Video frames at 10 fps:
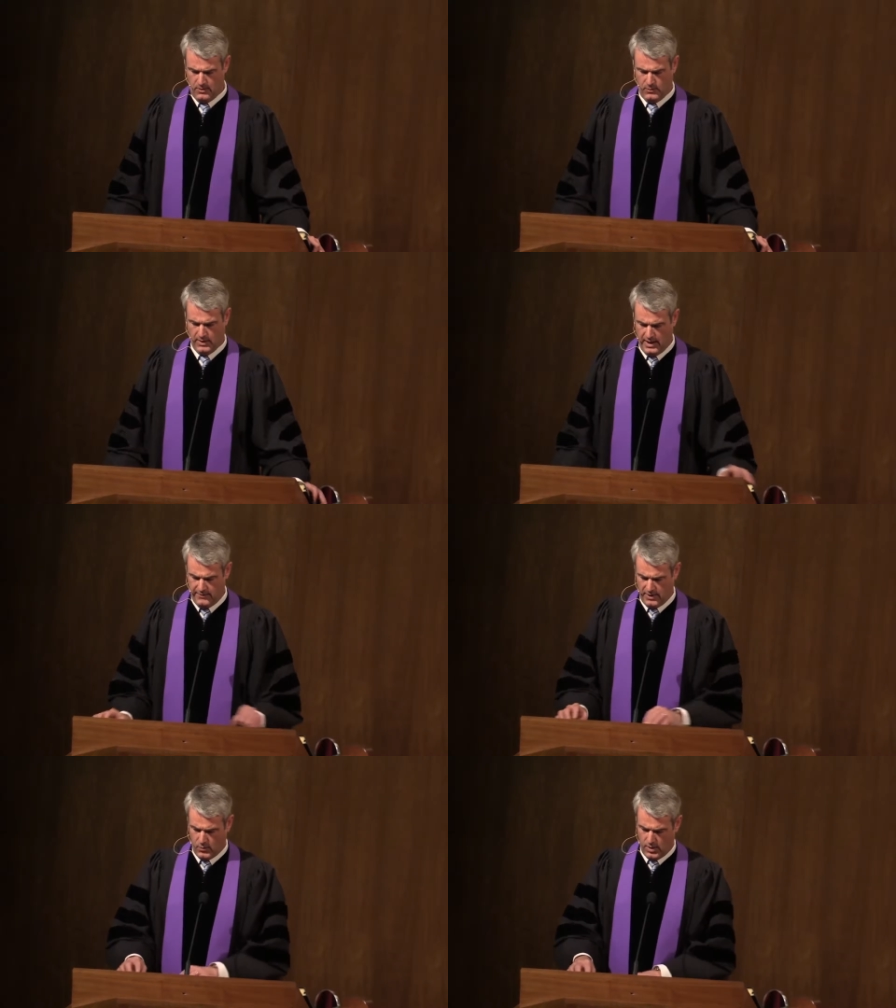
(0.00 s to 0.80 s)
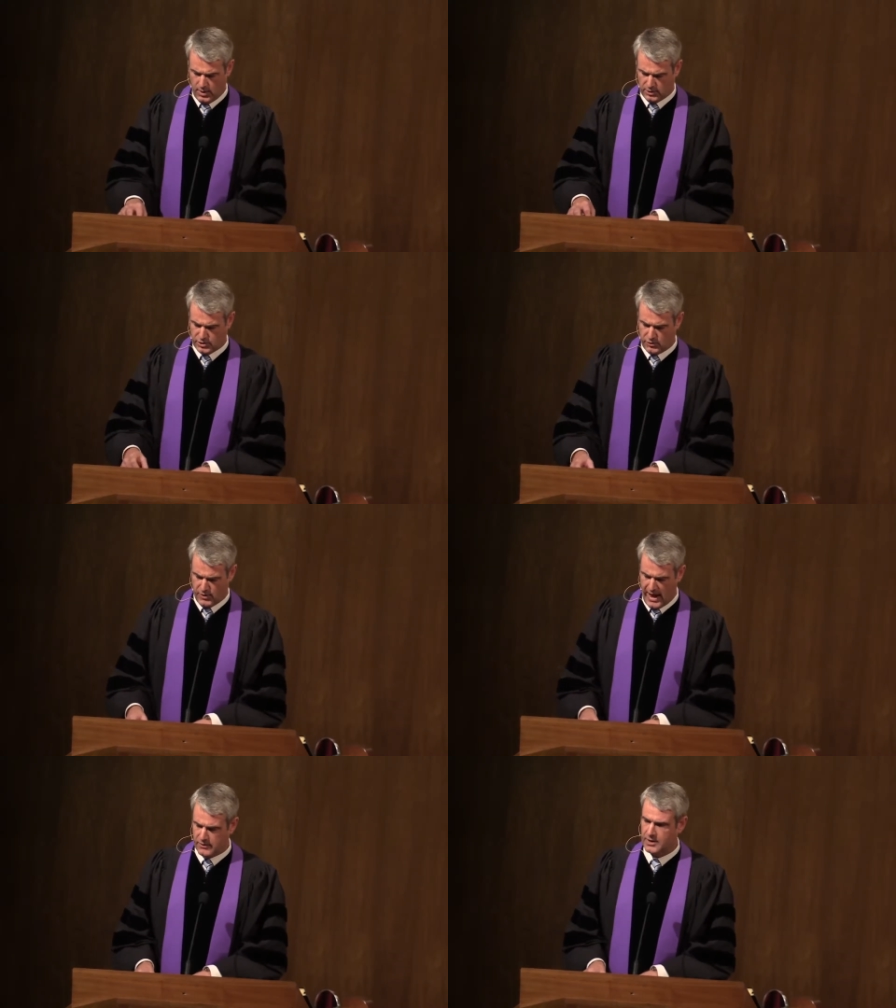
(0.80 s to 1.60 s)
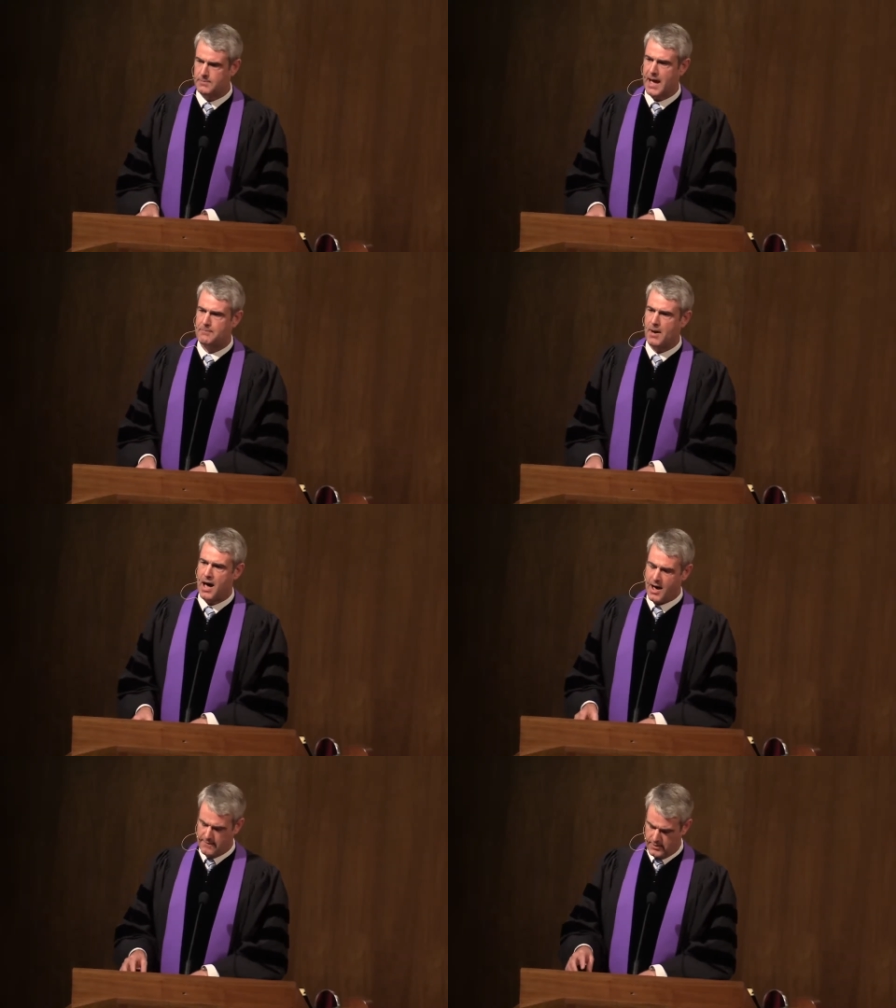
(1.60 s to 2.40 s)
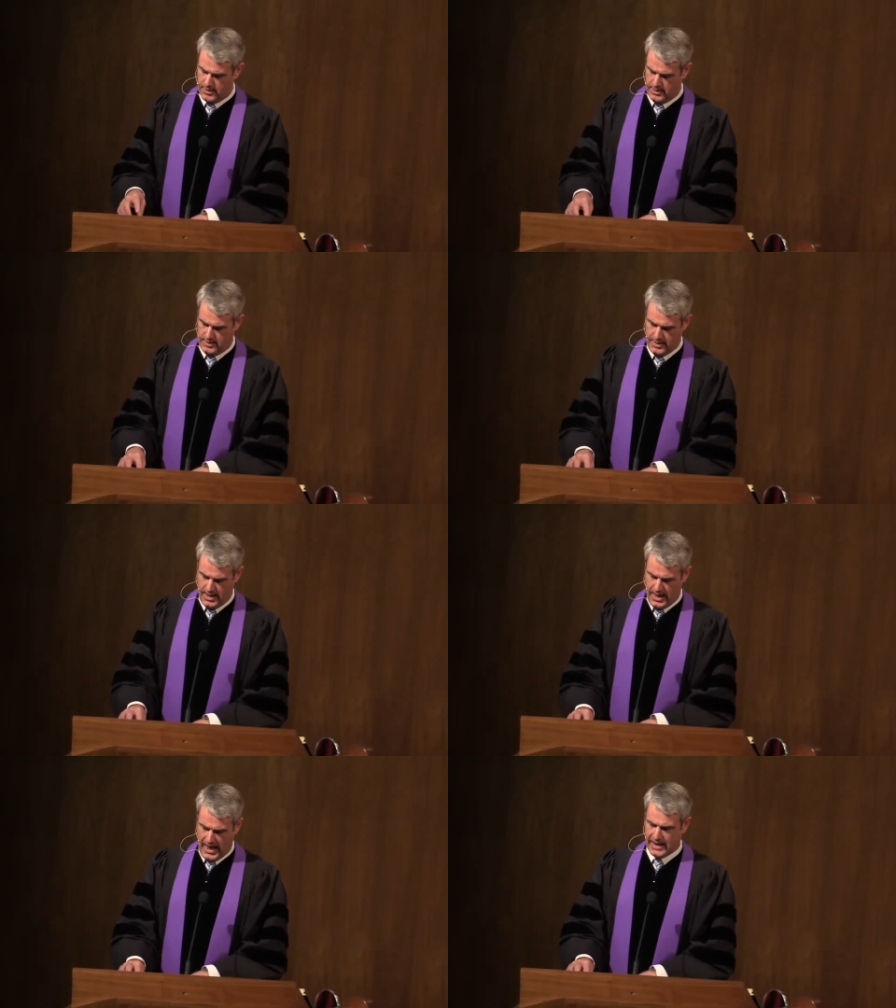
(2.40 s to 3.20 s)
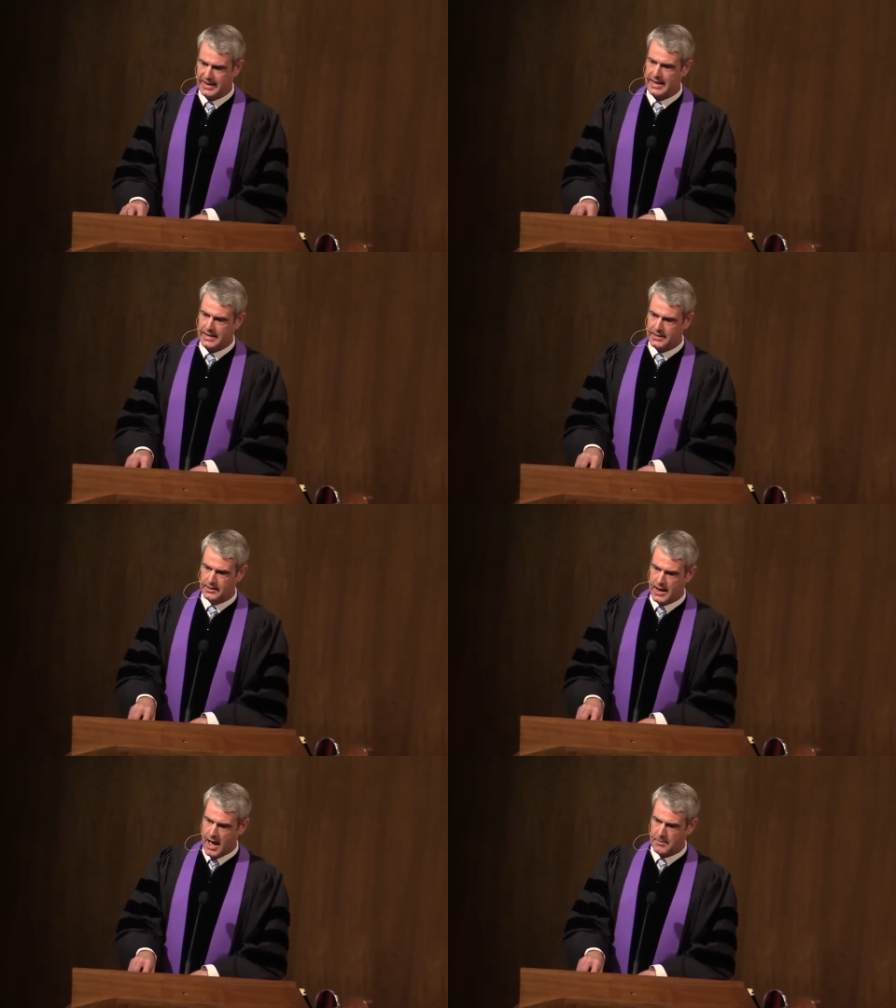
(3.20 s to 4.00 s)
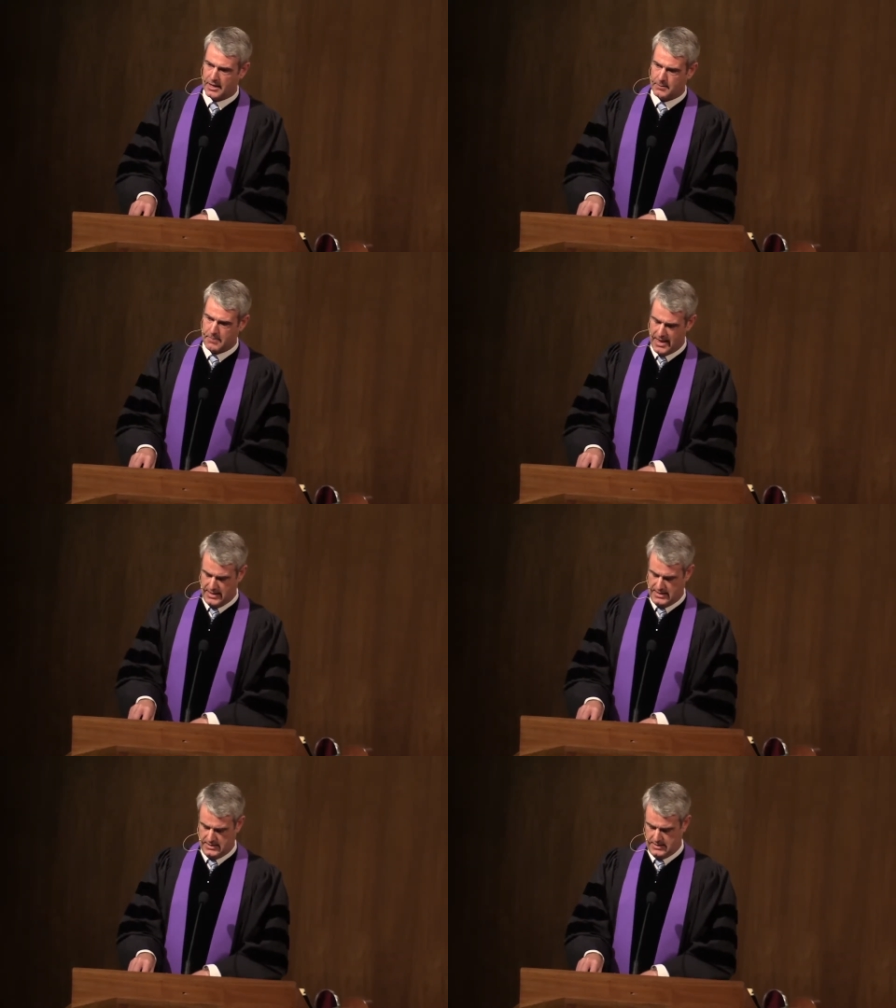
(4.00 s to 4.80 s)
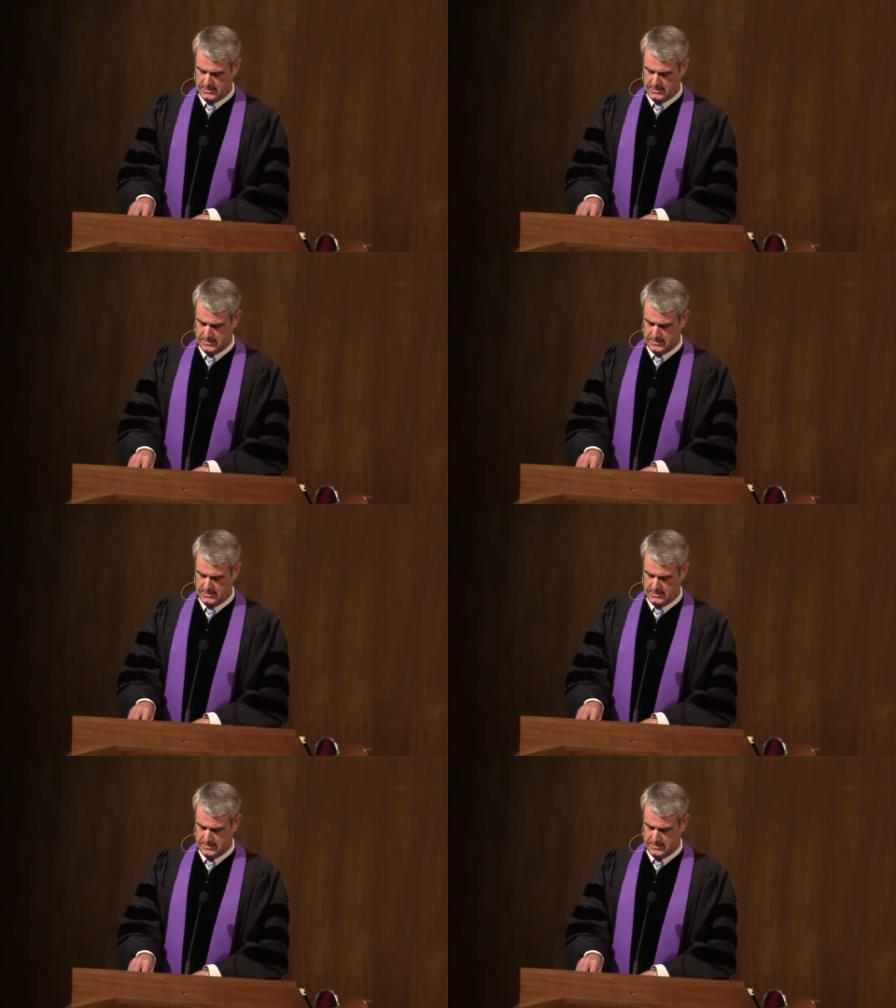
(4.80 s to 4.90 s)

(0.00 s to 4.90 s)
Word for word: We live in a world surrounded by poverty and economic pain.